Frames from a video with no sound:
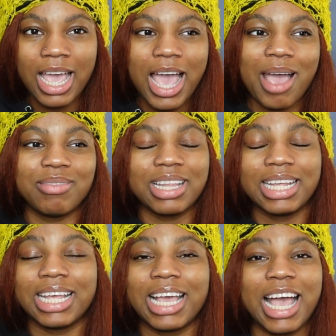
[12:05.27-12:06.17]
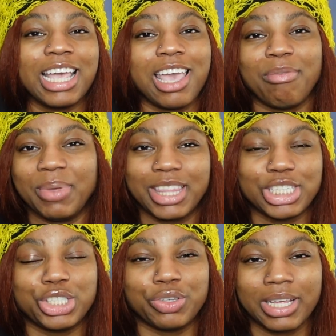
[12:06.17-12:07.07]
I'm glad that God gave me the
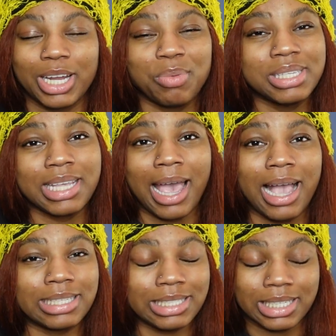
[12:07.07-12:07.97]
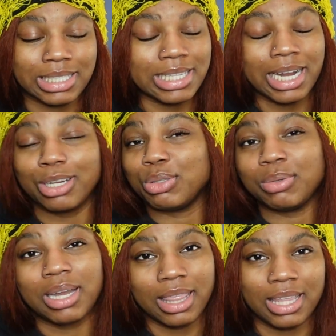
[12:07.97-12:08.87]
strength. I don't want to say I did it because I didn't do
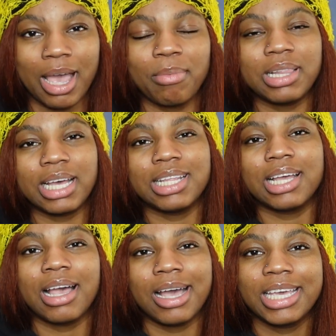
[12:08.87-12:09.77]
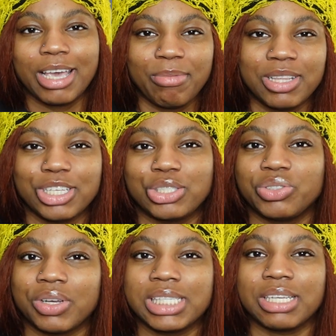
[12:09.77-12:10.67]
nothing. I'm glad that God gave me the
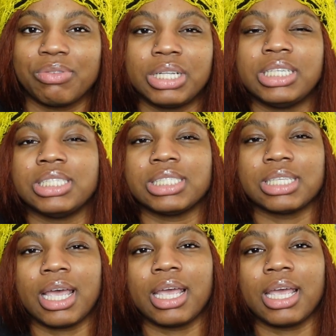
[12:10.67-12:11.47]
strength to really just